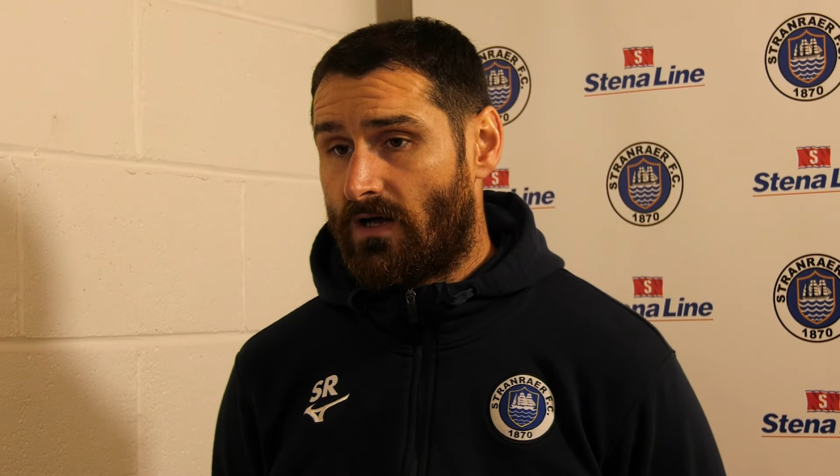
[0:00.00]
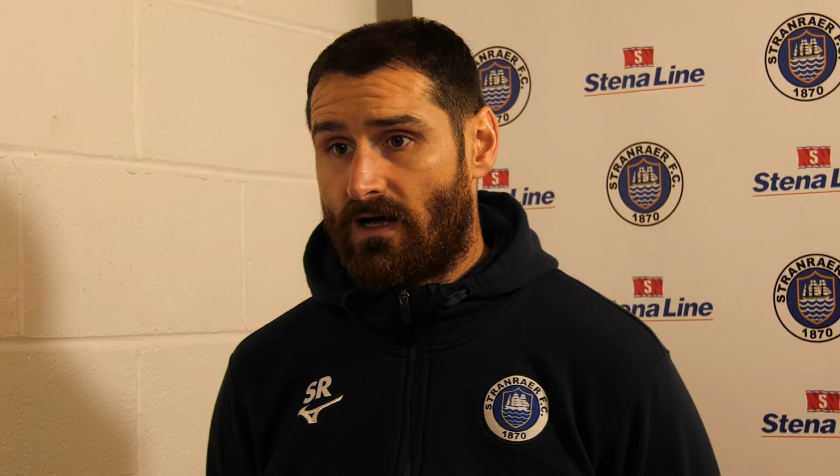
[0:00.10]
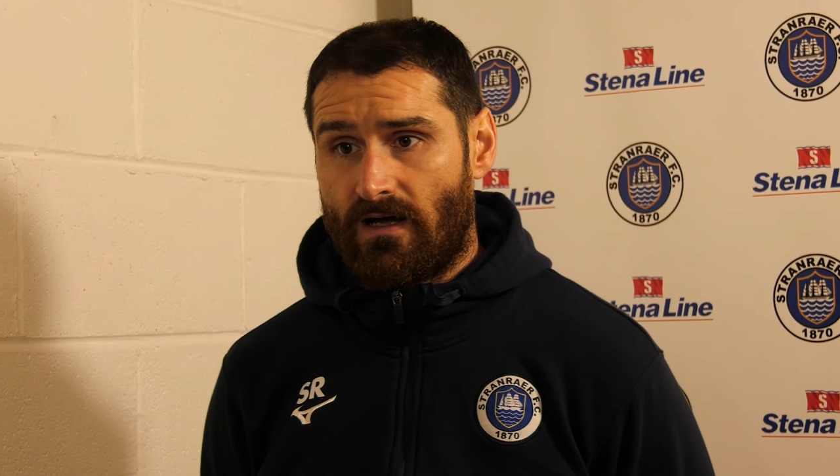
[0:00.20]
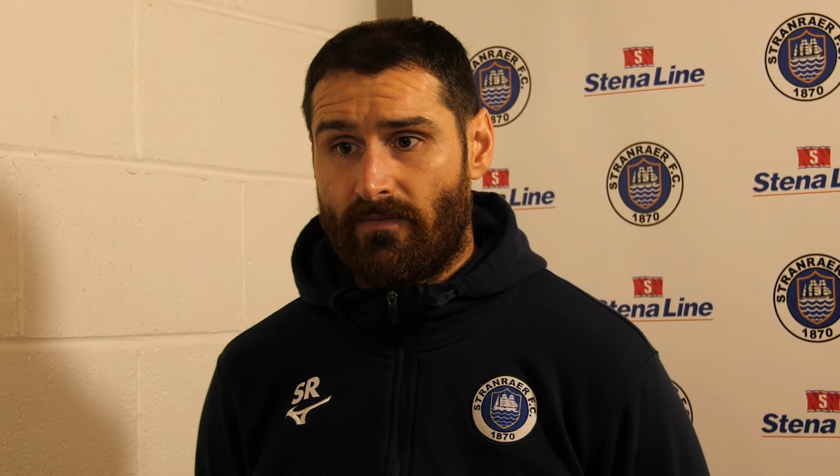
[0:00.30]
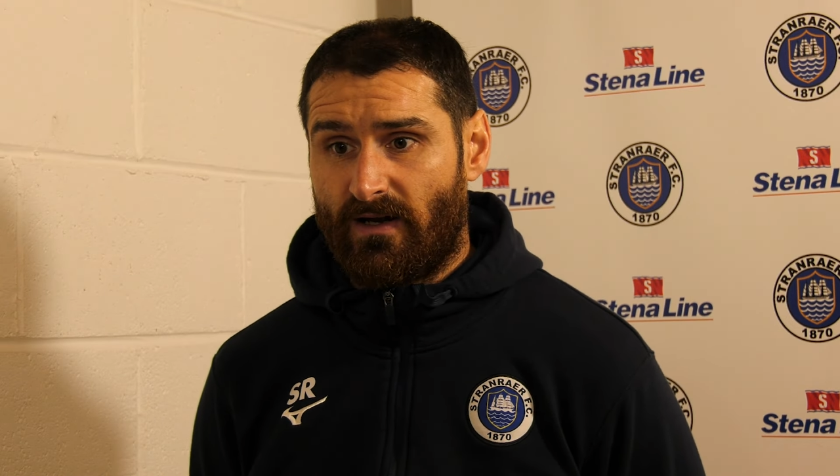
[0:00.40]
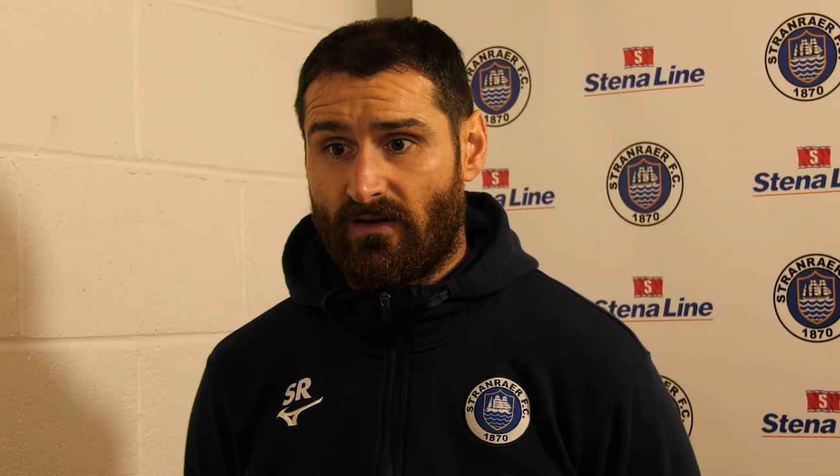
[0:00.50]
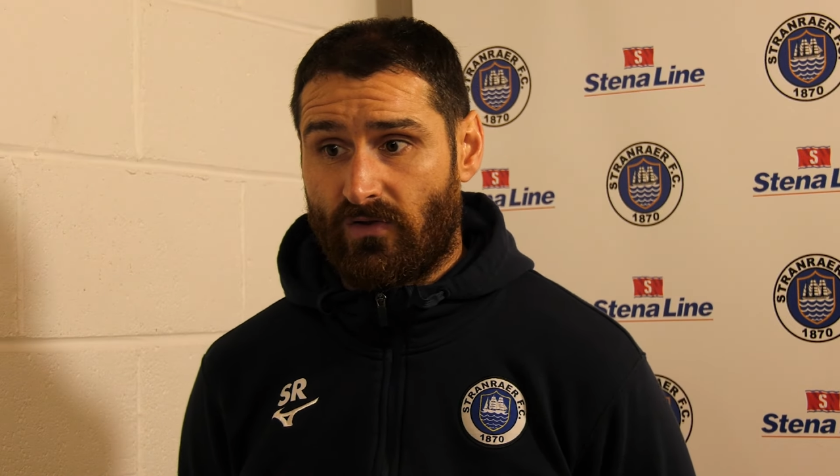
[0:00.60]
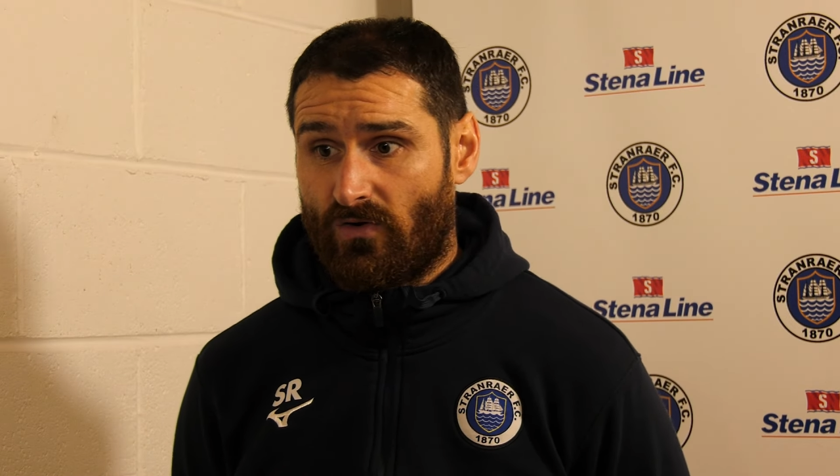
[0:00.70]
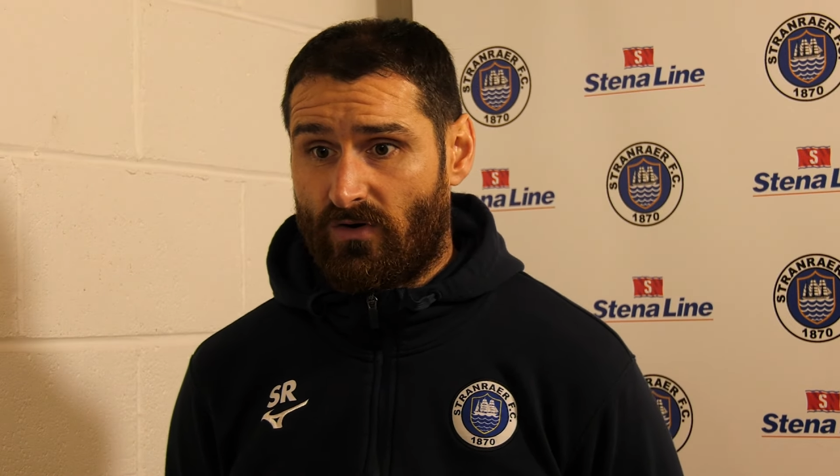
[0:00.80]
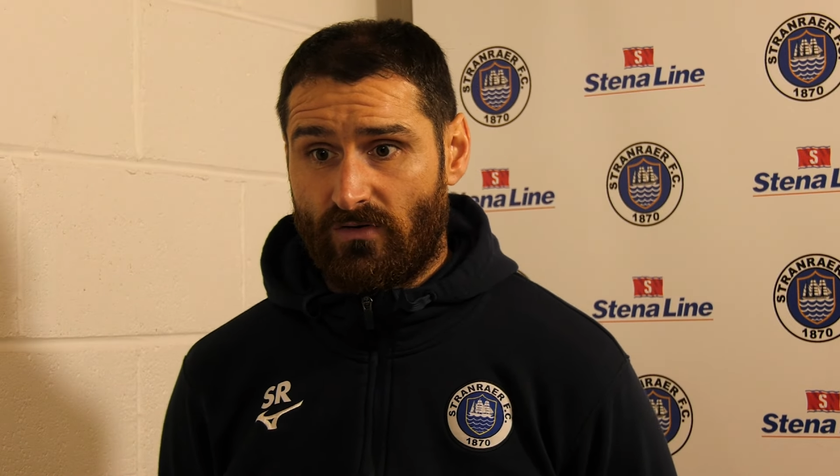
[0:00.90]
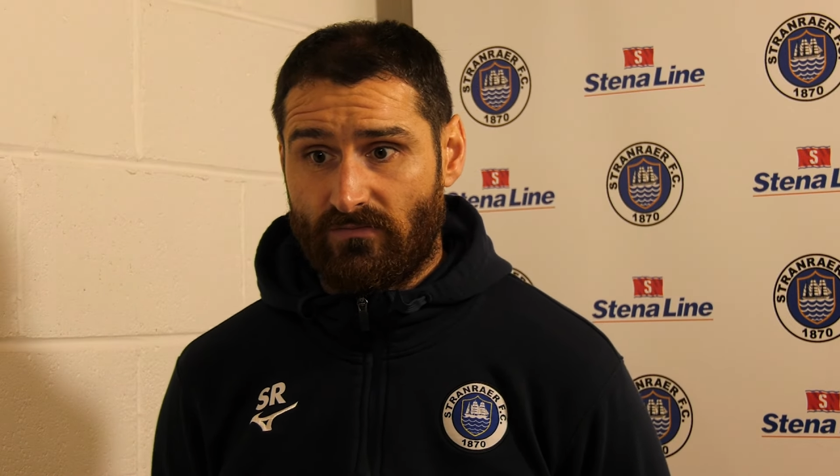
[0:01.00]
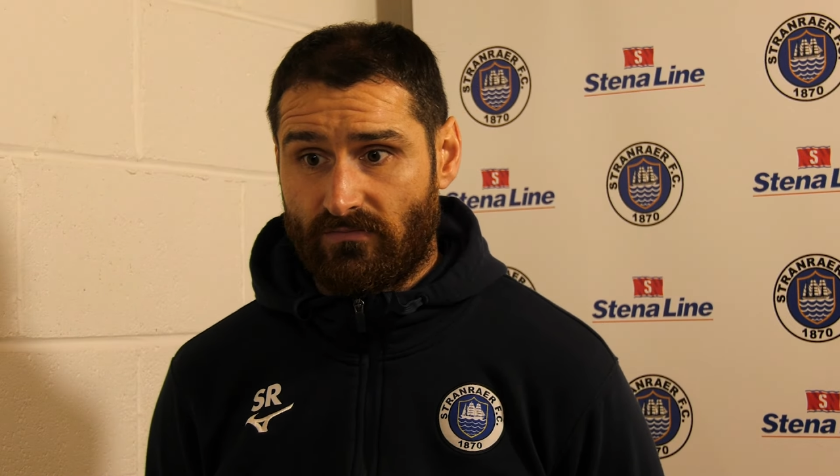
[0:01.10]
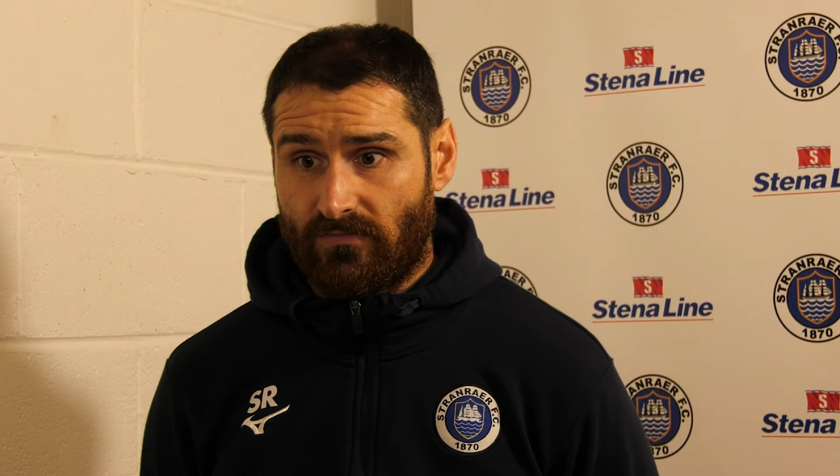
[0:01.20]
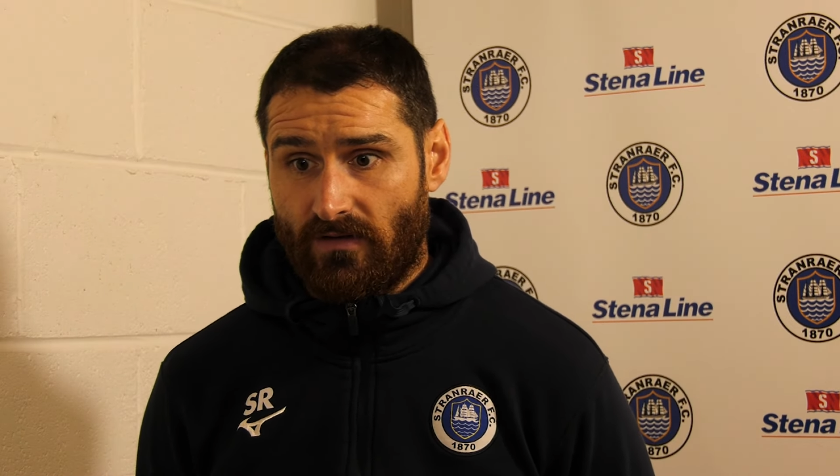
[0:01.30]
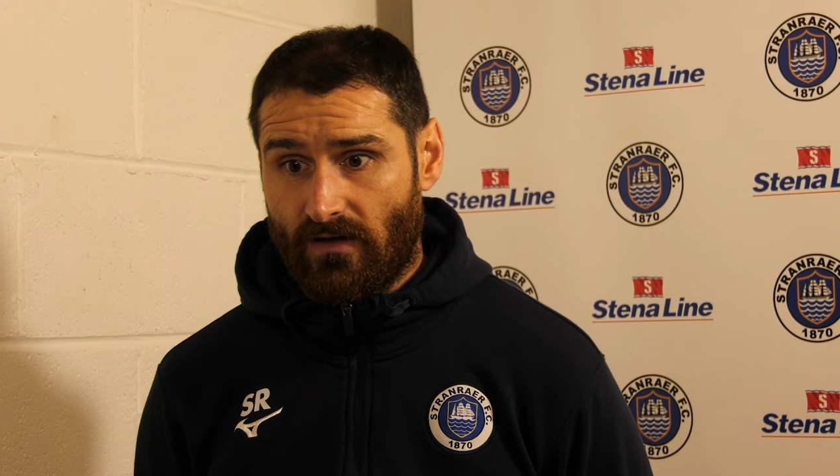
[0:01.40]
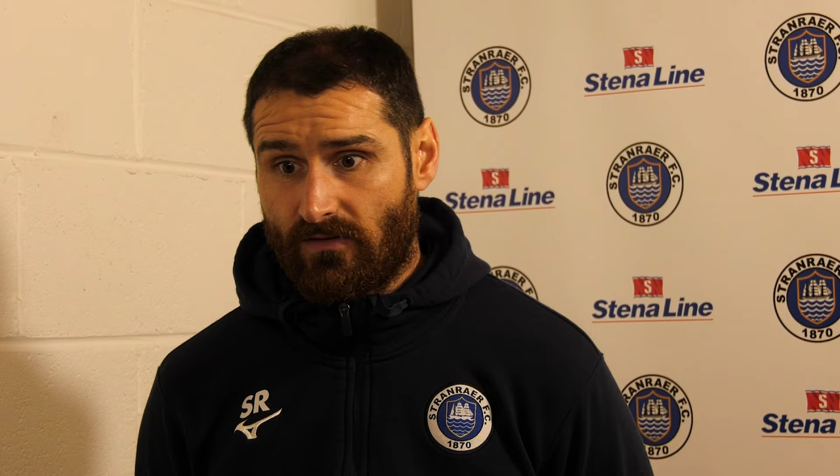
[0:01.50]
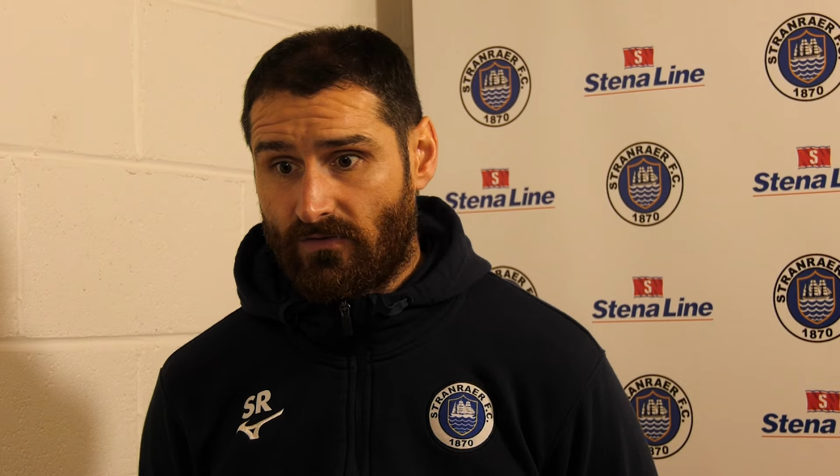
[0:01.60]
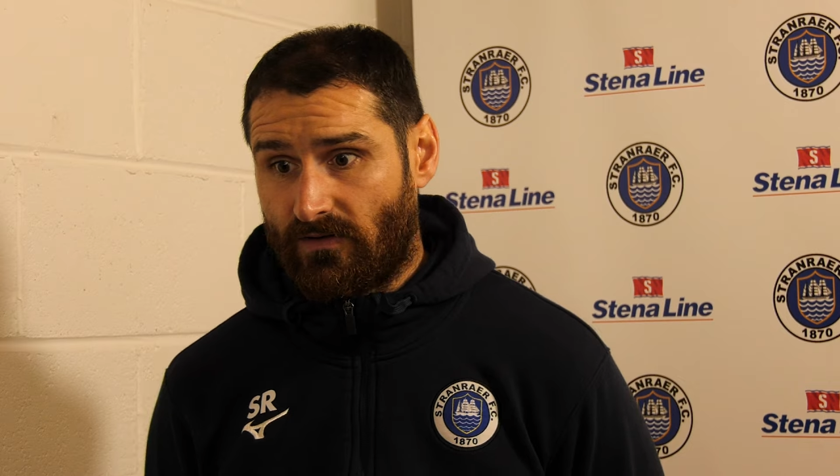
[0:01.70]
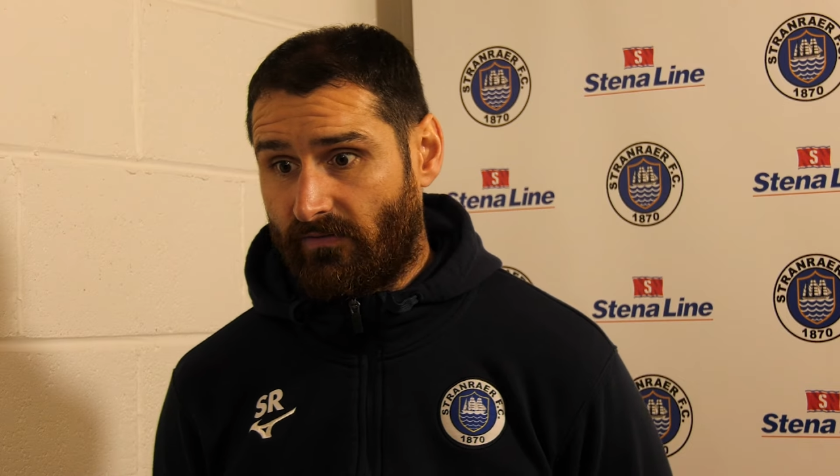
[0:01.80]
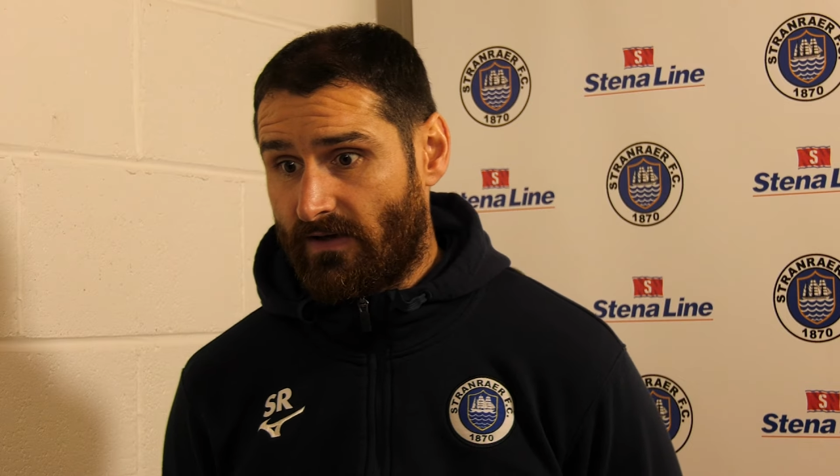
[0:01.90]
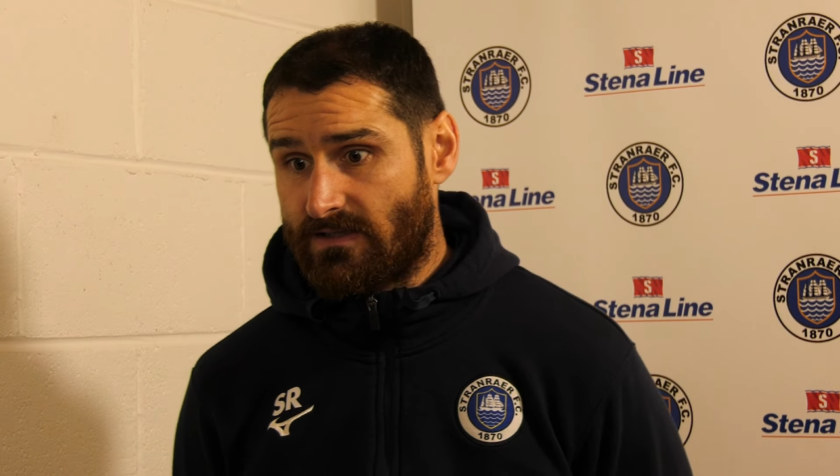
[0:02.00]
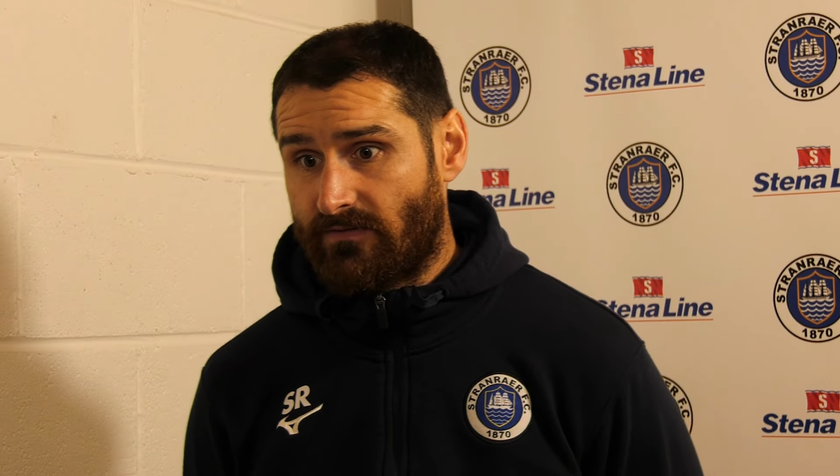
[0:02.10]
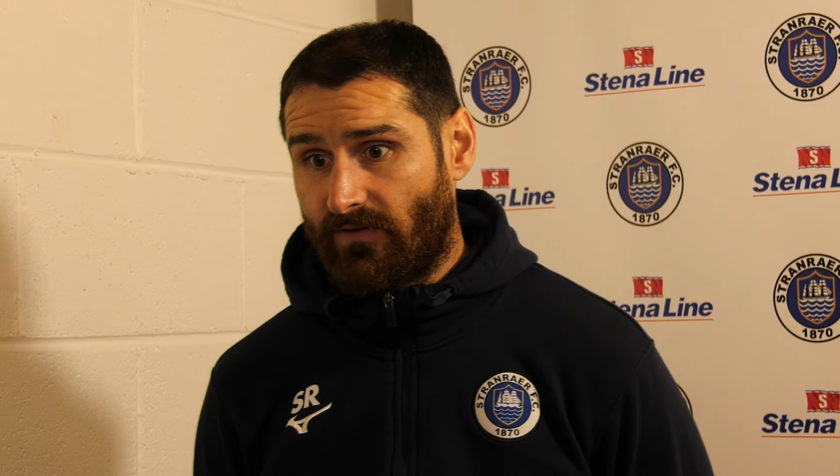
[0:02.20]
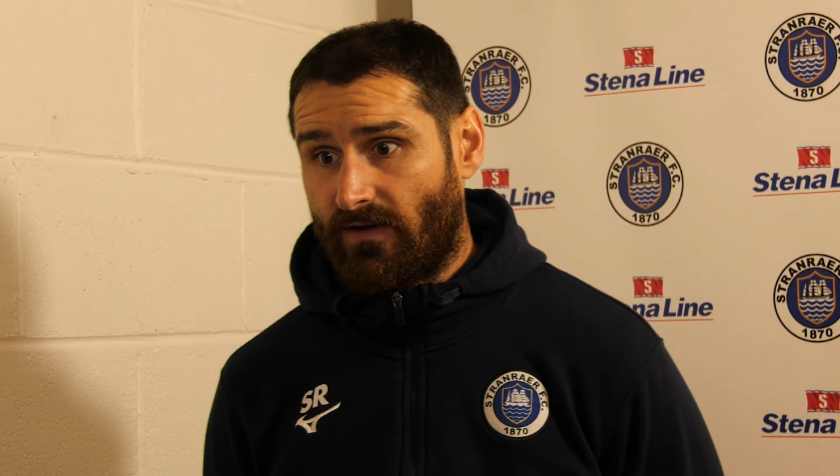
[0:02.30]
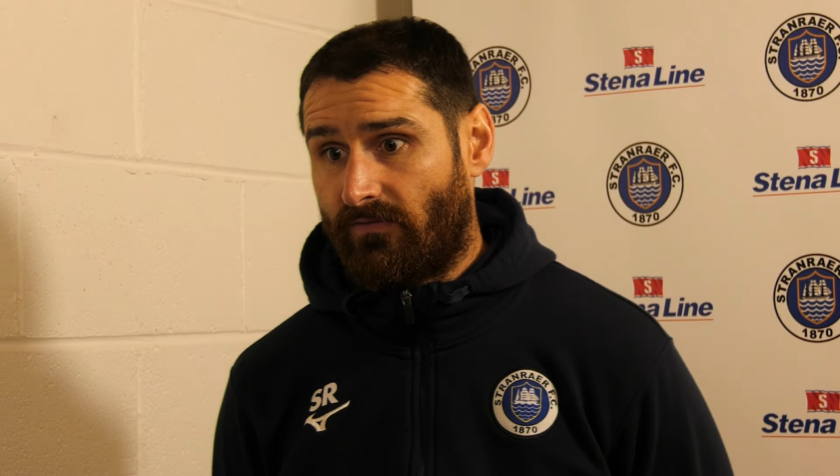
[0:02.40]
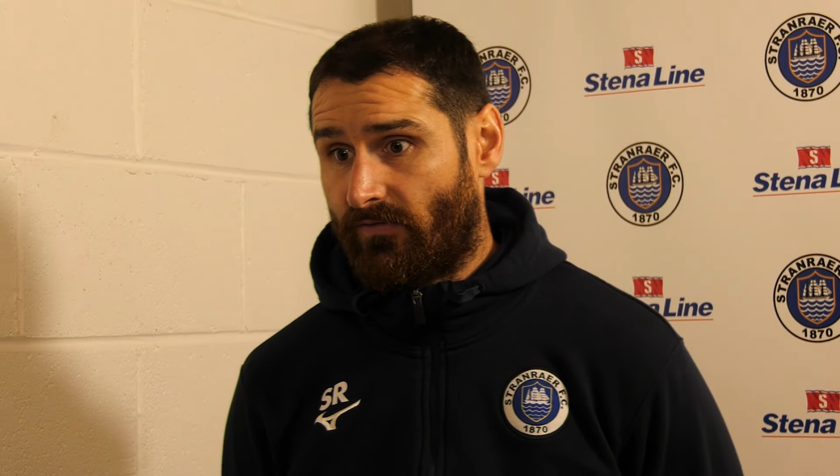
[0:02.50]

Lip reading: And I thought defensively